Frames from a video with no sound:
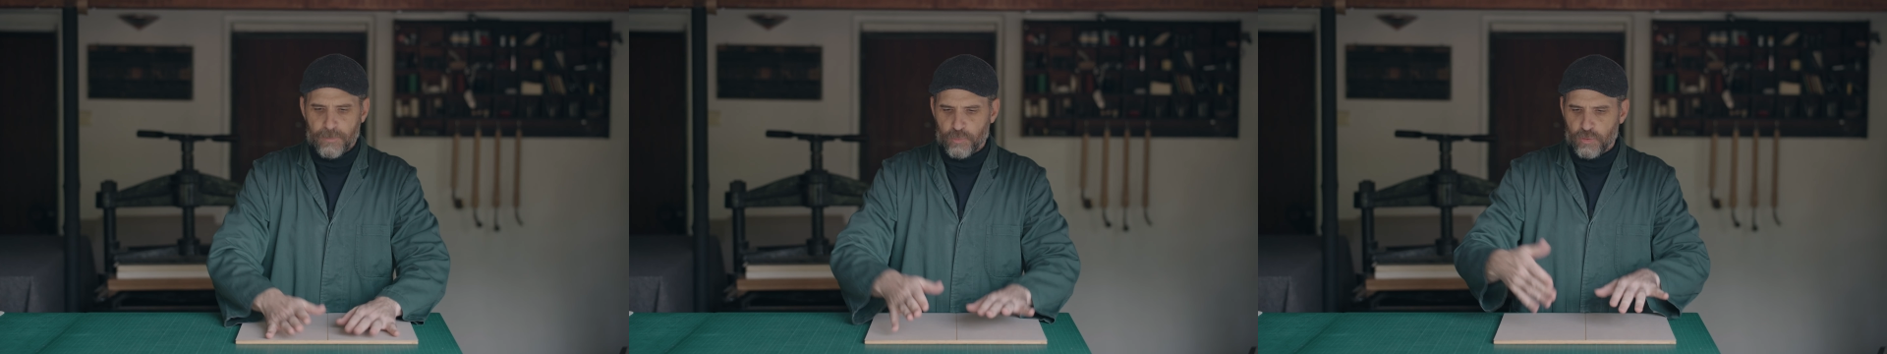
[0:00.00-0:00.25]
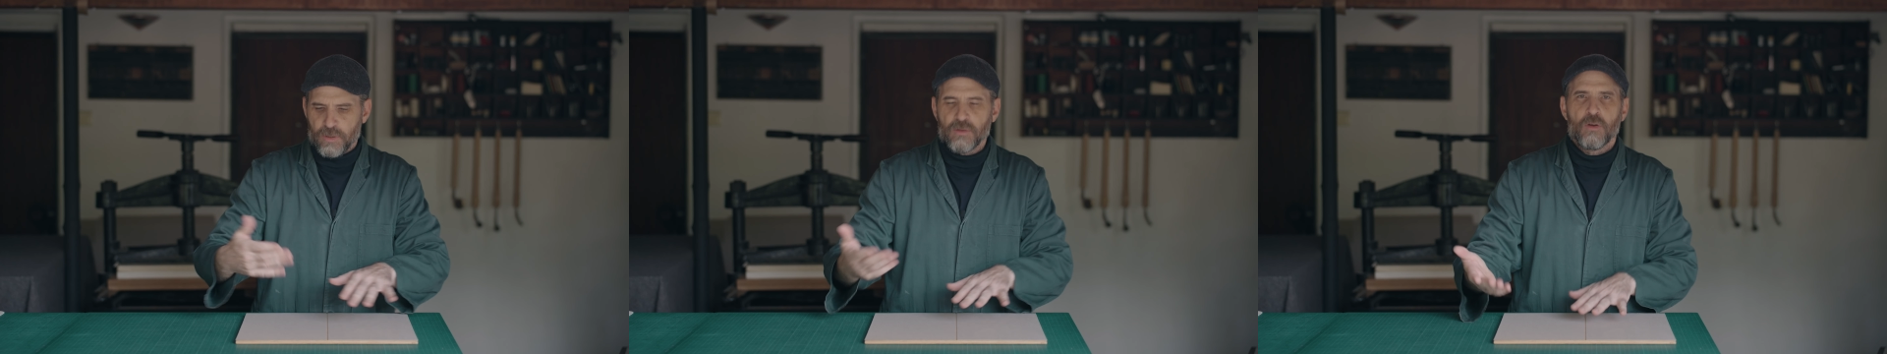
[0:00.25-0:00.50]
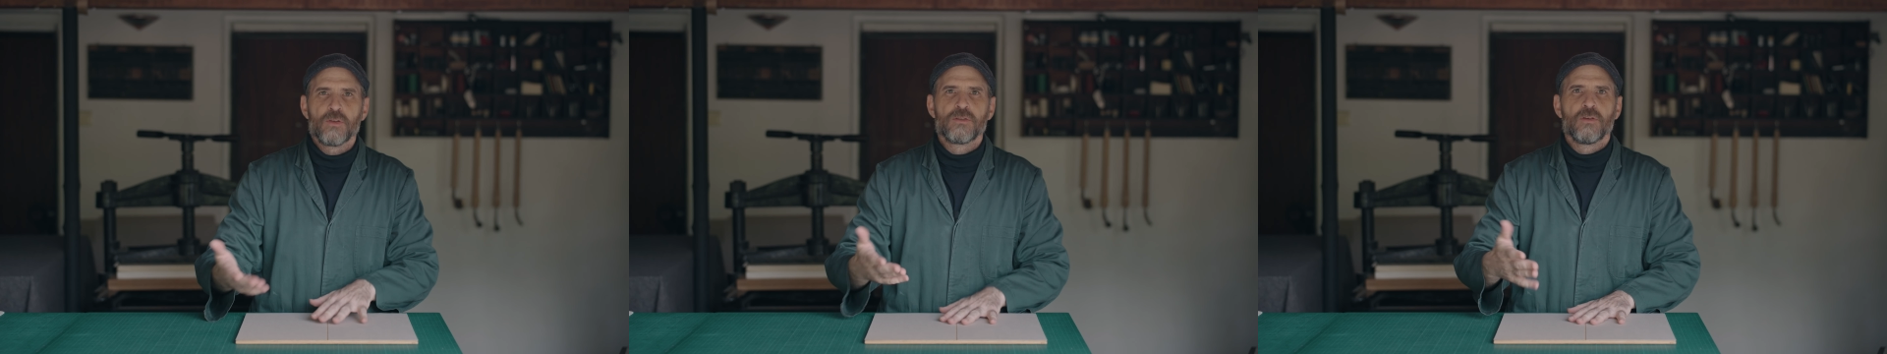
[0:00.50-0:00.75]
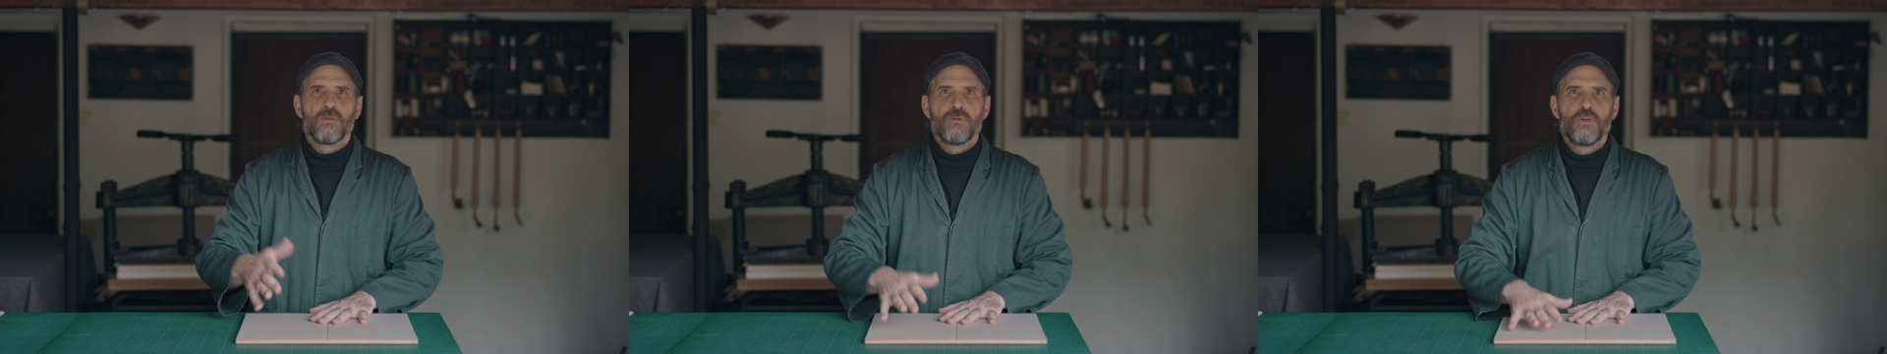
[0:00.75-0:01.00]
You can
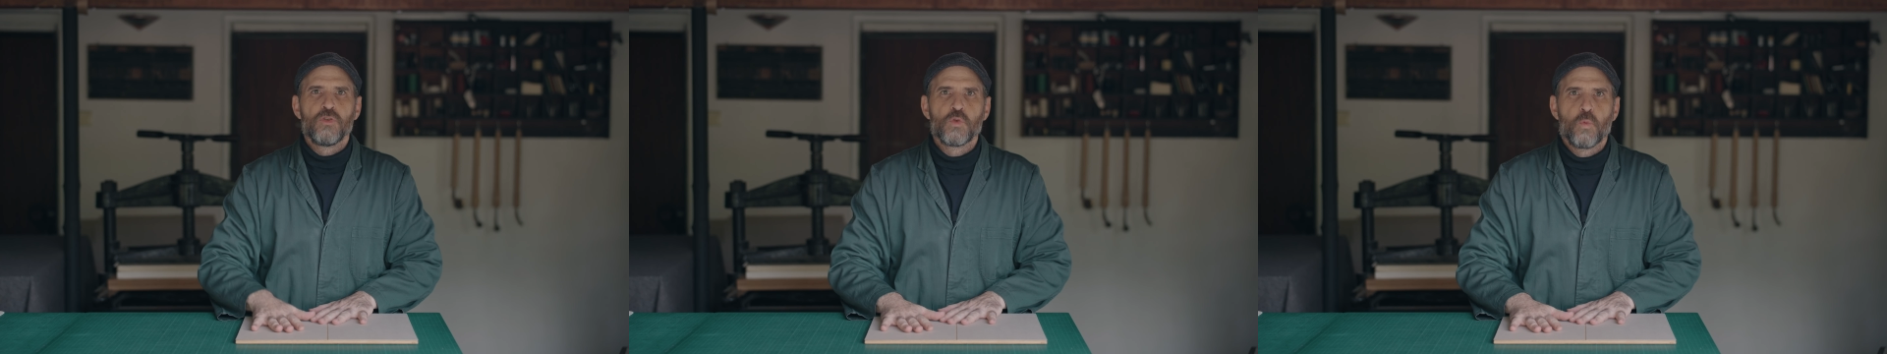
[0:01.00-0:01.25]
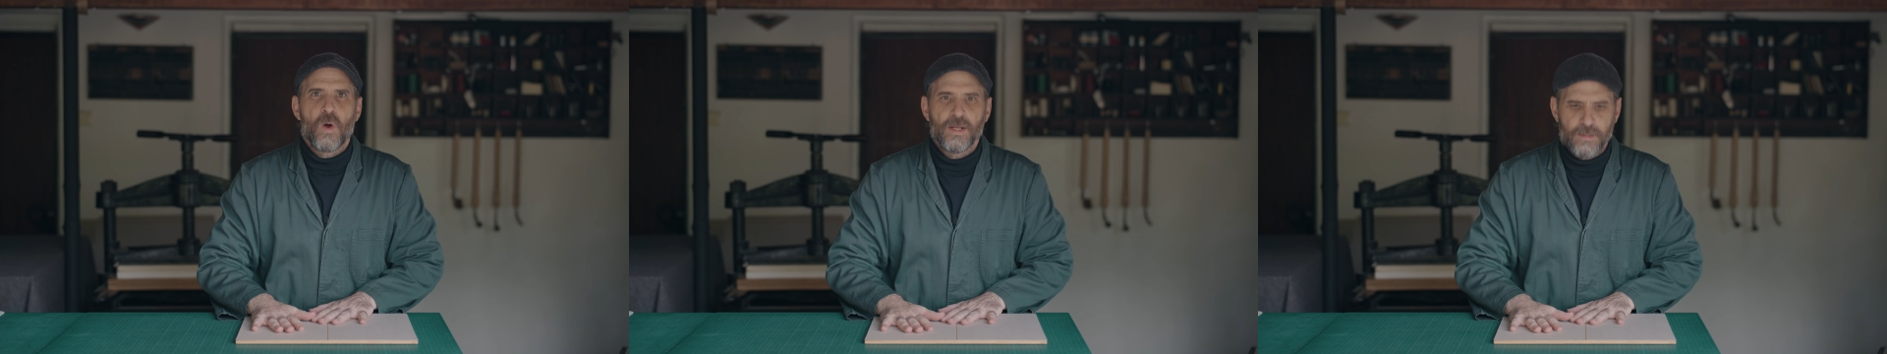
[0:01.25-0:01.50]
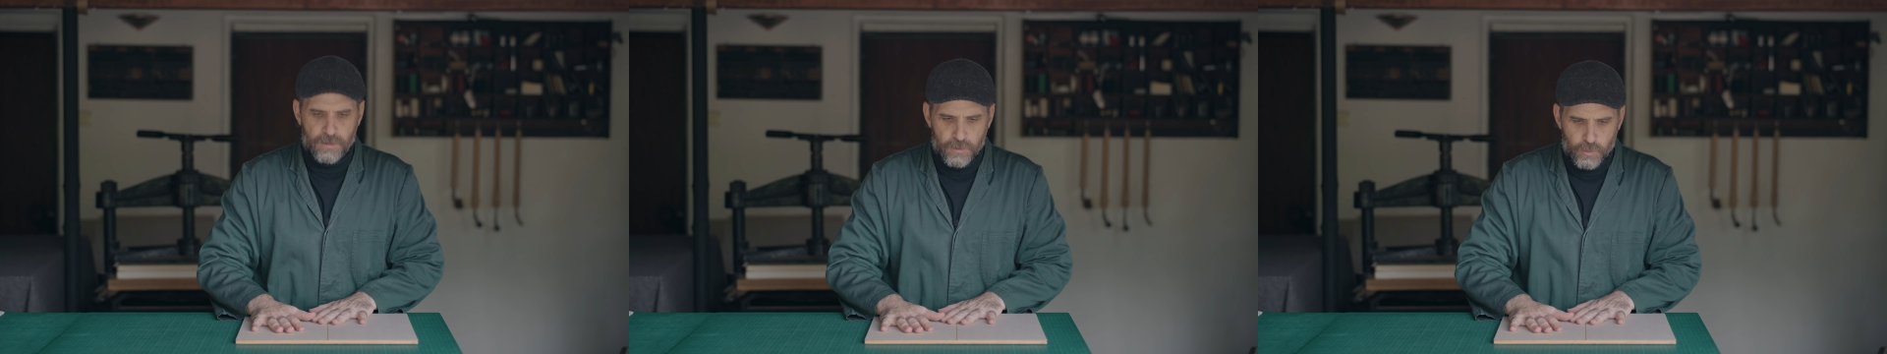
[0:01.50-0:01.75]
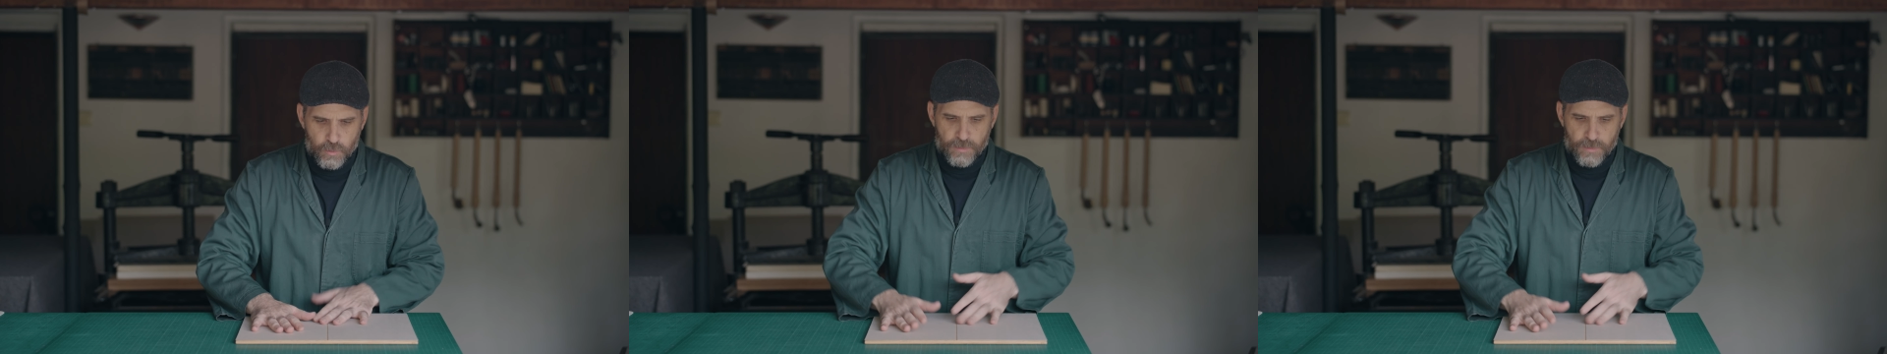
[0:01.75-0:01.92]
also use white glue.